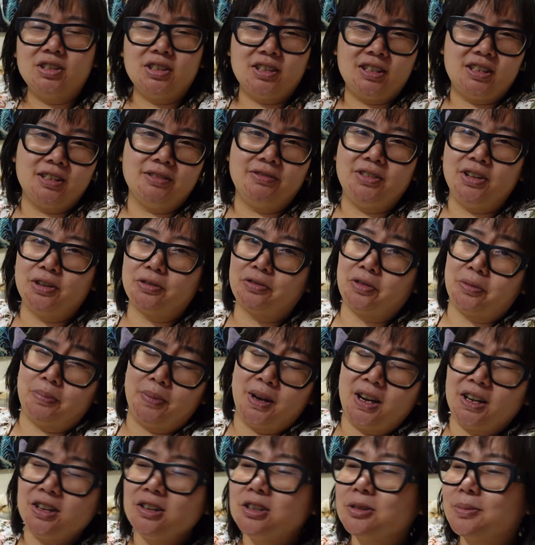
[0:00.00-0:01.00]
severe of a
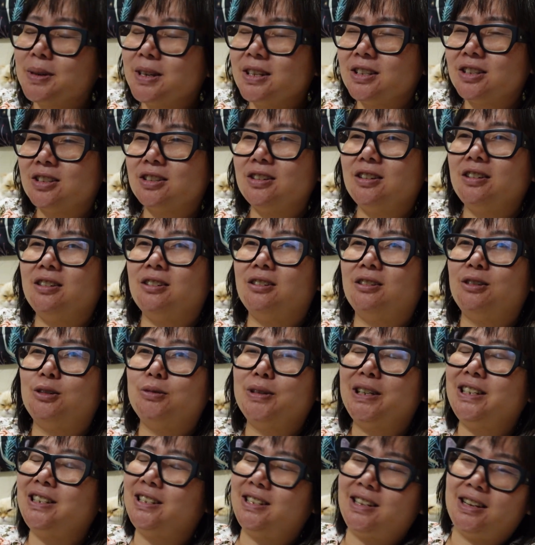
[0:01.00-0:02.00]
punishment, so all
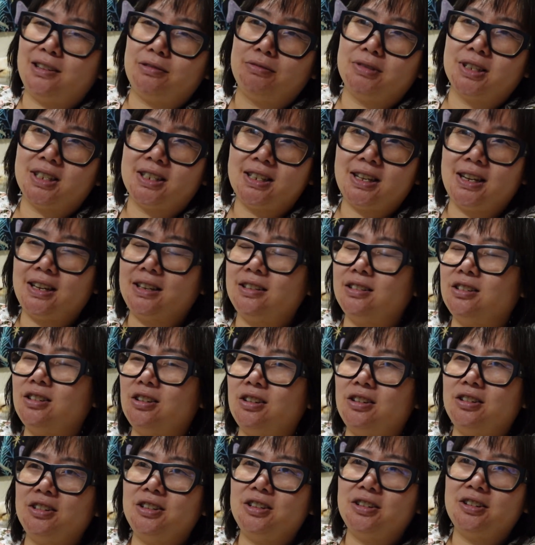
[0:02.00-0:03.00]
we said was like,
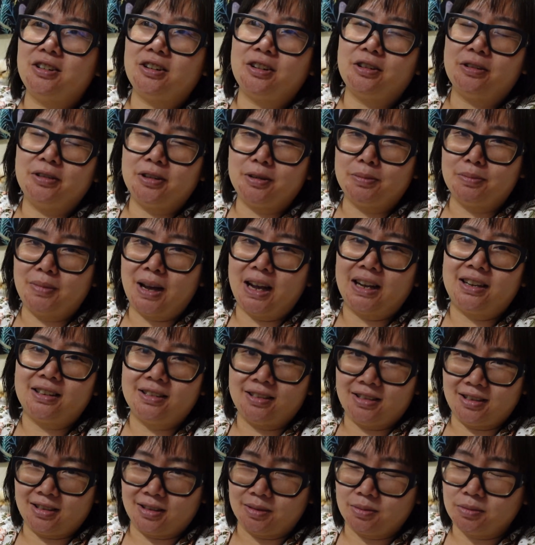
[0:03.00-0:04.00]
no, you're not going to
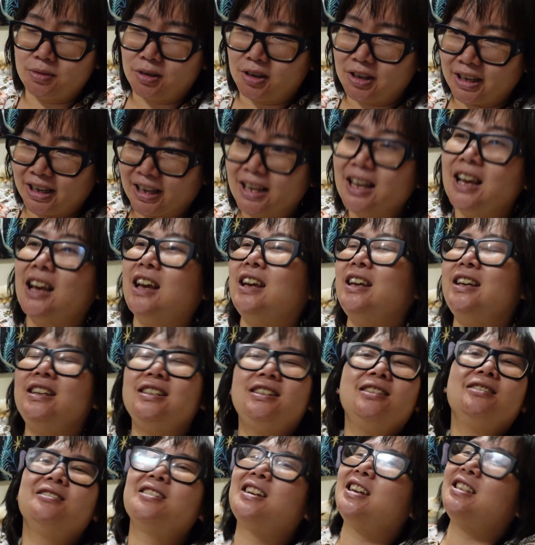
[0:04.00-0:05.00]
Macca's this morning. He
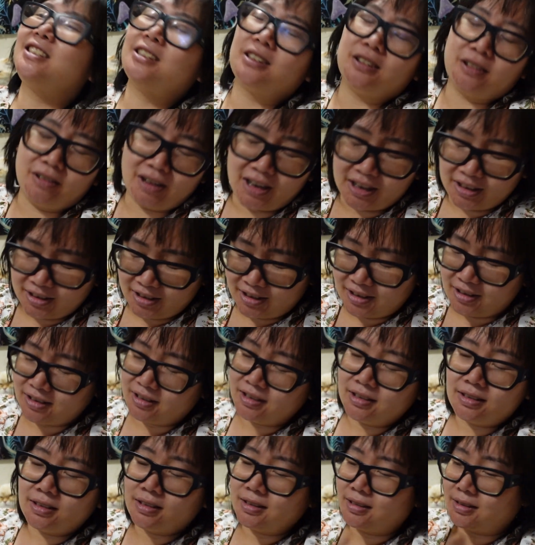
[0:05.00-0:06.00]
still gets to go out
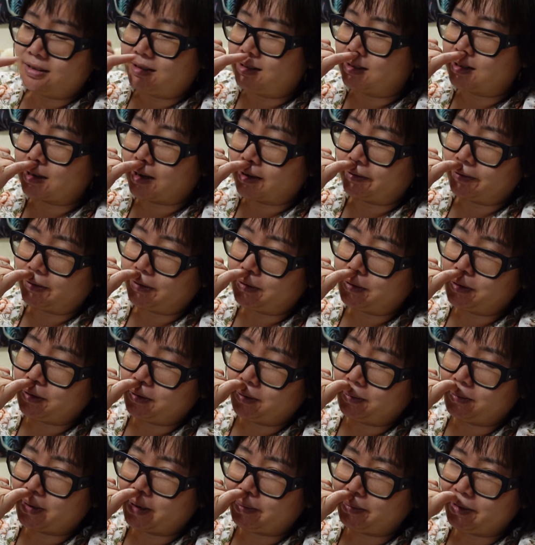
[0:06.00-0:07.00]
this
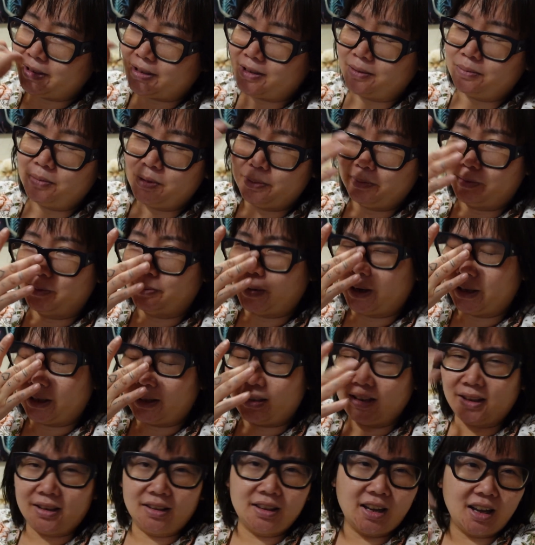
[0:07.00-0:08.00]
afternoon, and maybe some people might
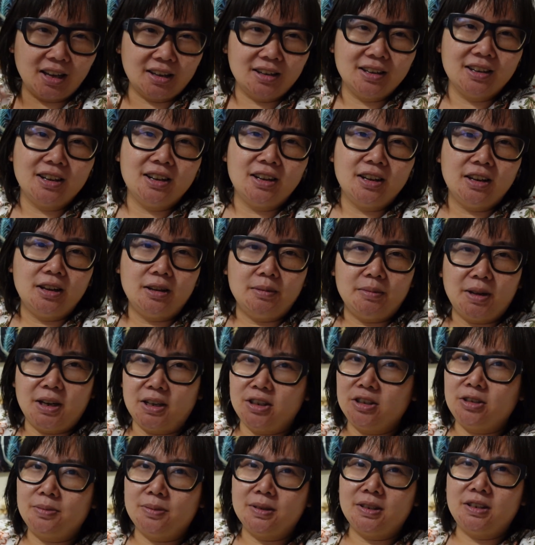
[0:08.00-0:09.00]
think that
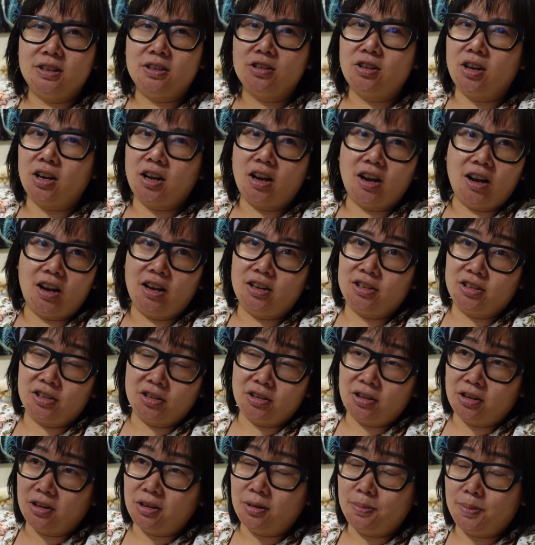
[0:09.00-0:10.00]
punishment is not harsh at
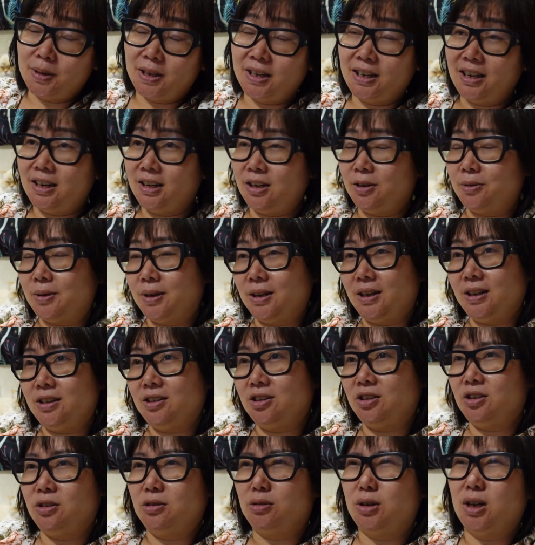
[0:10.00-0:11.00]
all, but anyway,
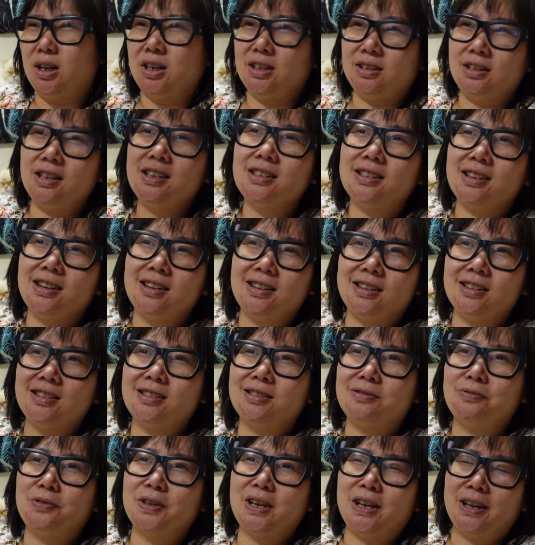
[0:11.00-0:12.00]
you know what, it
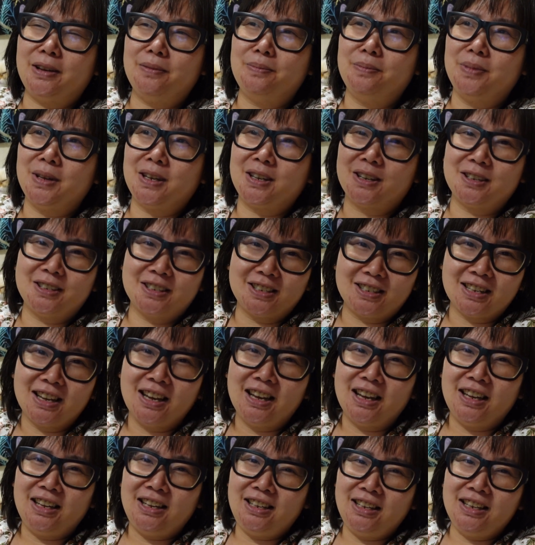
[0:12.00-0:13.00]
is for him, because
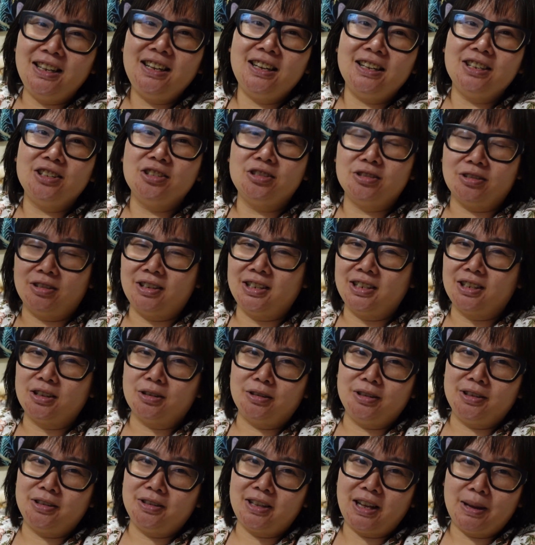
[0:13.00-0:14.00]
he enjoyed
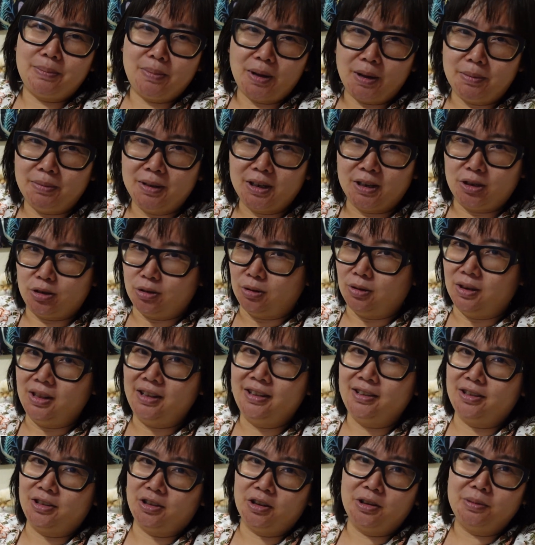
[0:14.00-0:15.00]
going to that public
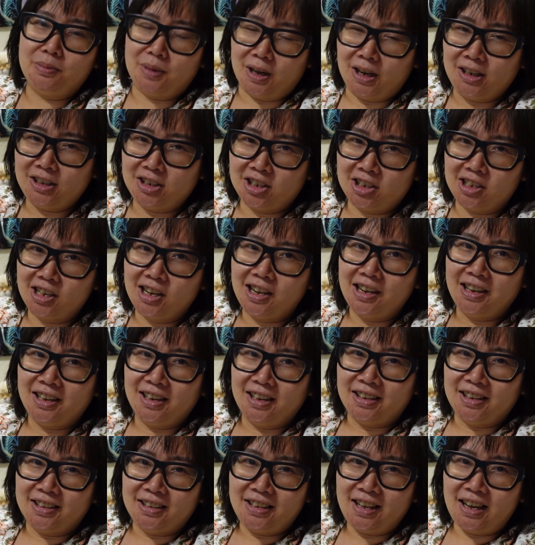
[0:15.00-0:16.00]
toilet so much
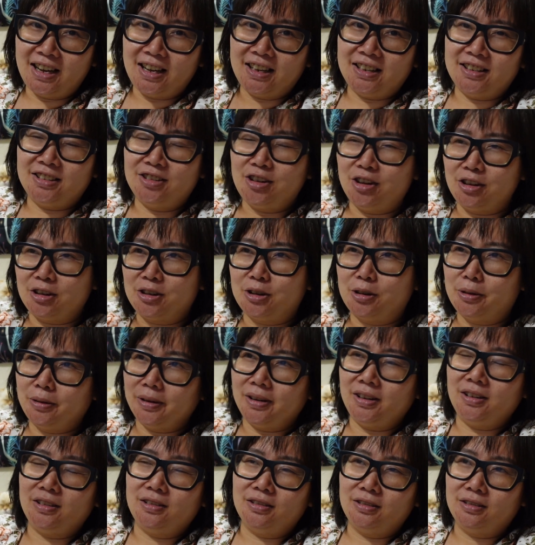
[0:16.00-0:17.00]
that not
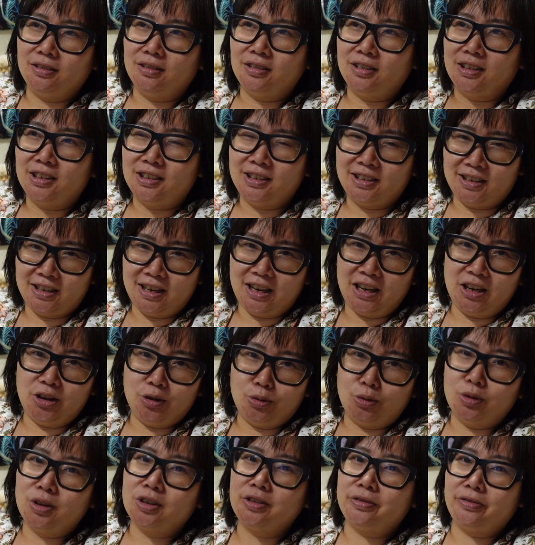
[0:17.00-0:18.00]
going today
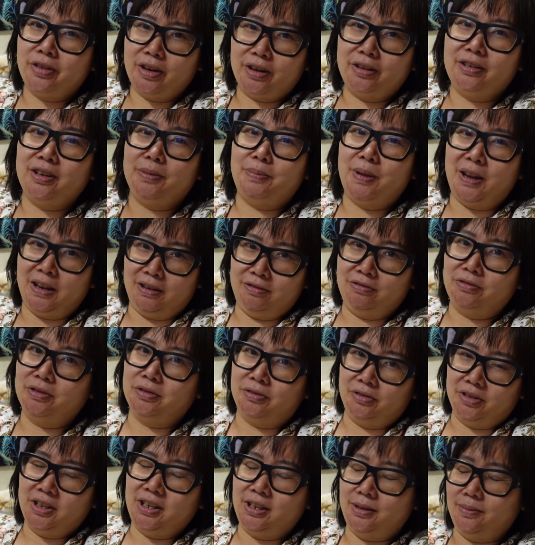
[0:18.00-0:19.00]
was very painful
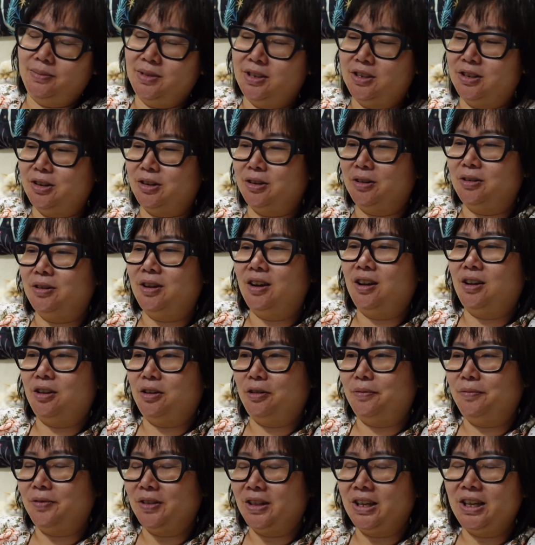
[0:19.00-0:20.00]
for him. So
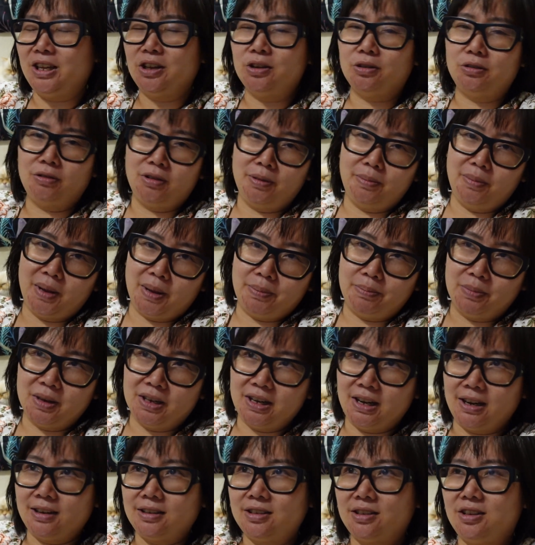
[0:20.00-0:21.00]
hopefully he'll remember
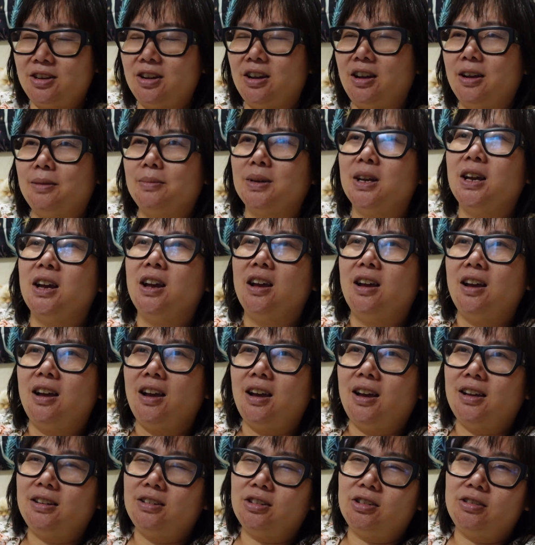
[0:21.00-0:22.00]
next time.
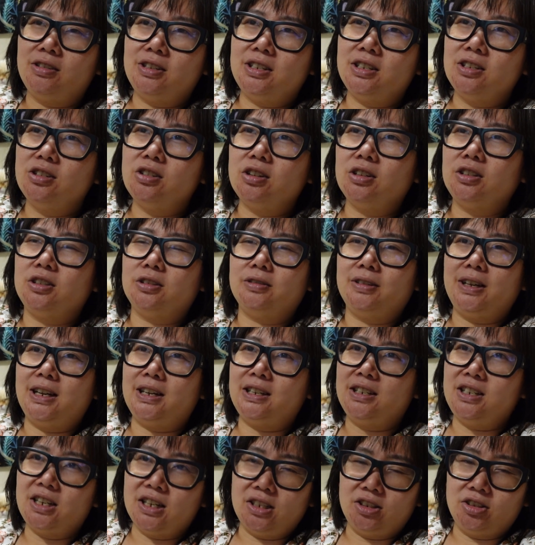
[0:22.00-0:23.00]
I know he's not doing it
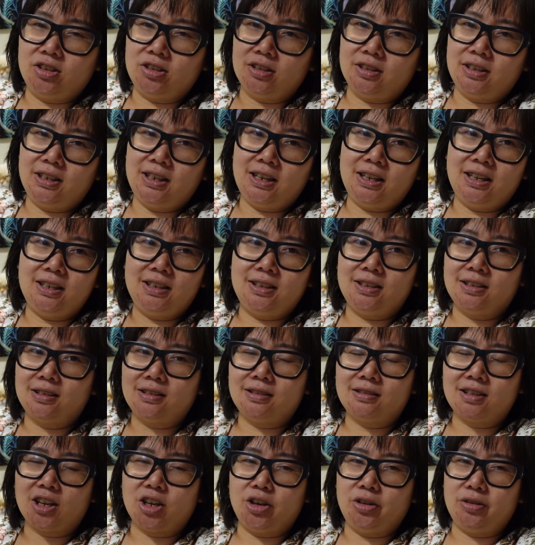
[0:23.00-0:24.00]
intentionally, he's
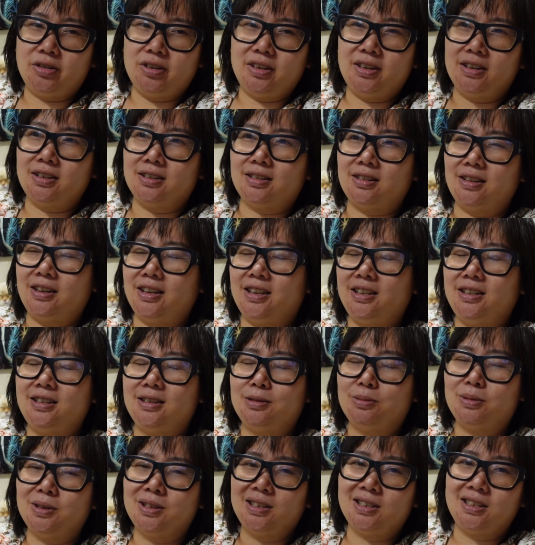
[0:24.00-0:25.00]
just curious, like he
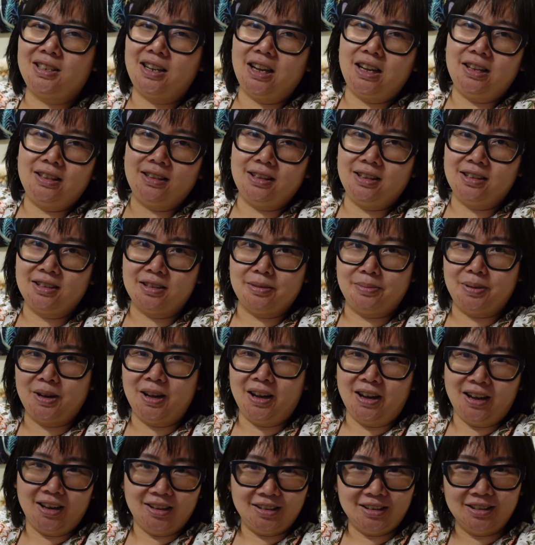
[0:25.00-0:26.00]
just wants to take things
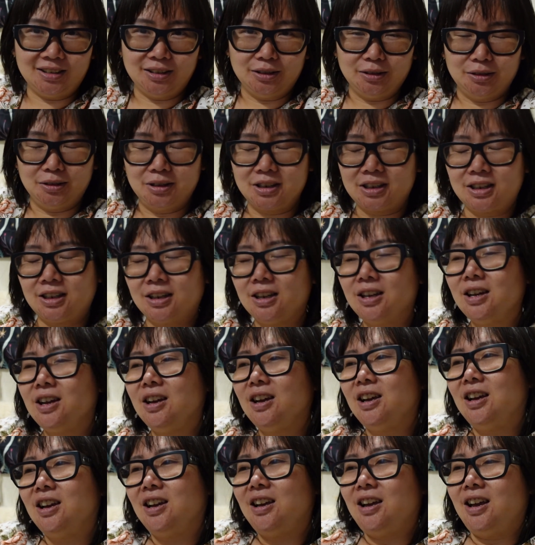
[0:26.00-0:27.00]
apart and look,
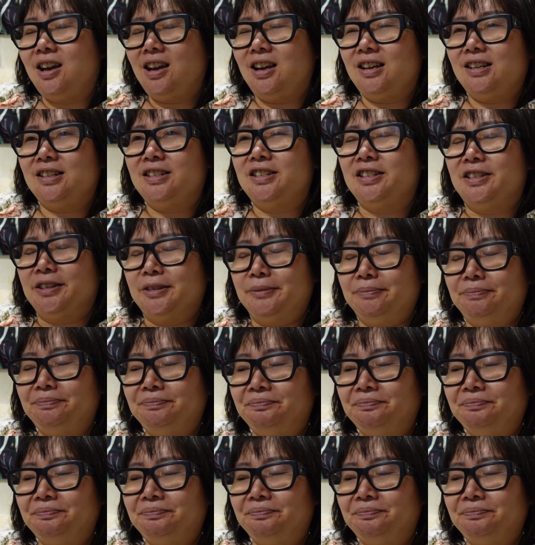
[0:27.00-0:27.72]
and